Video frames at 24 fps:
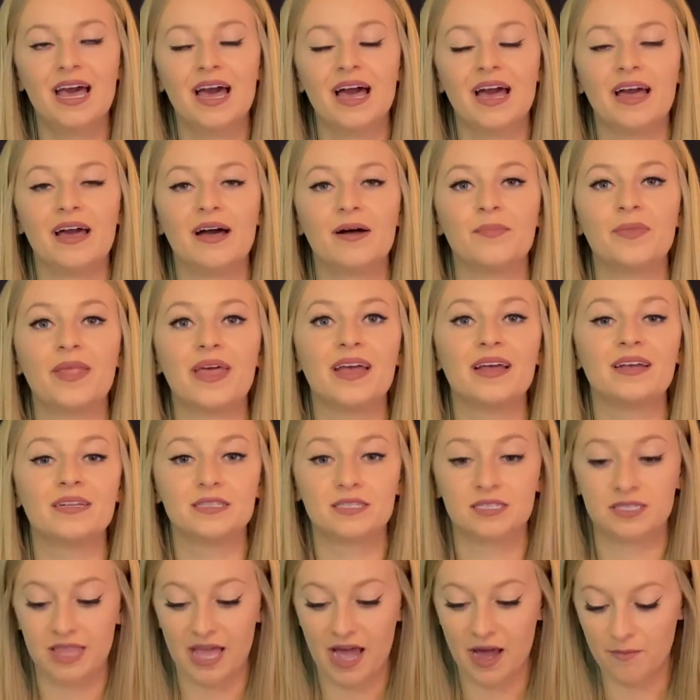
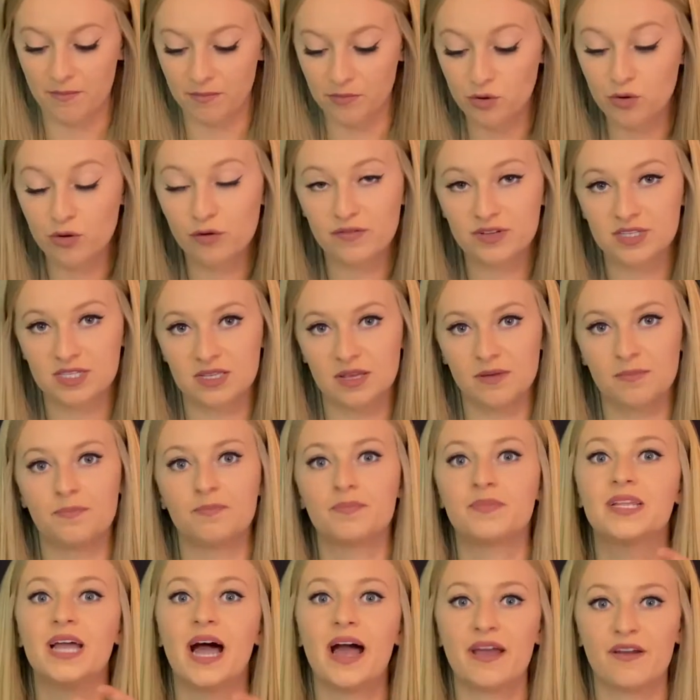and that moves the
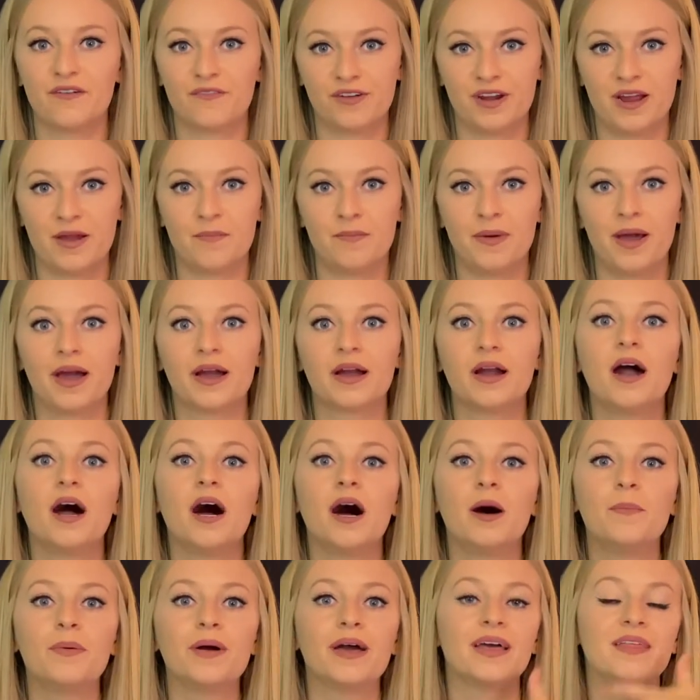diaphragm back
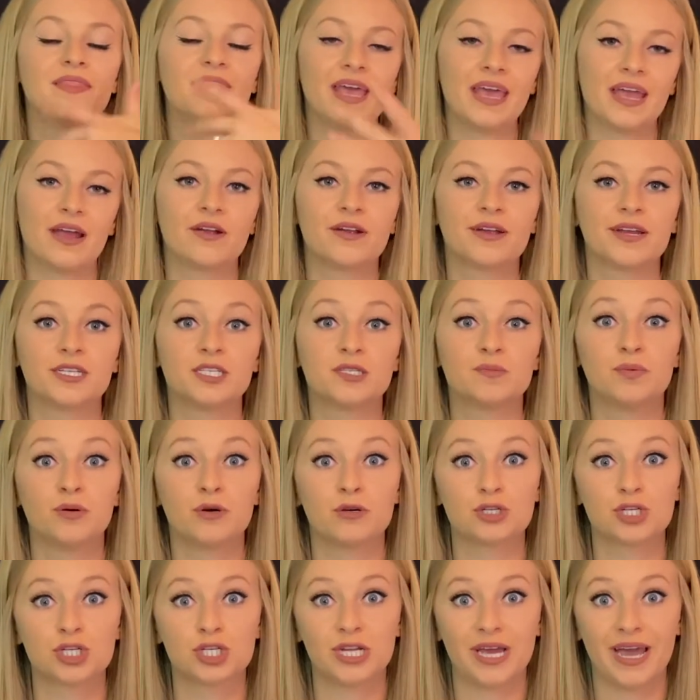up and air gets
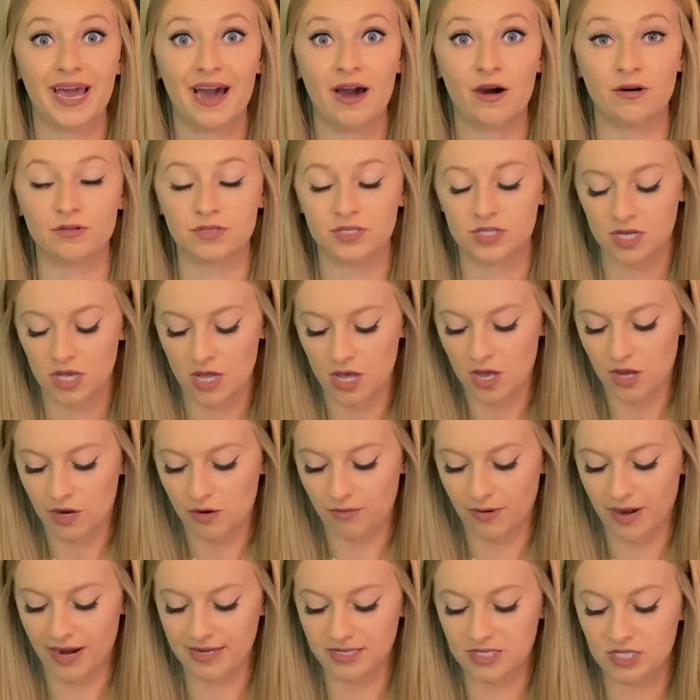pushed out,
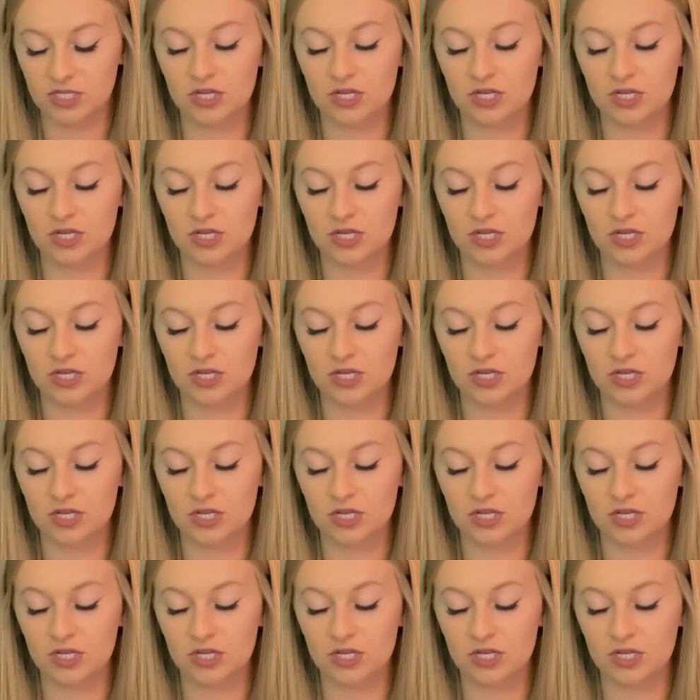right?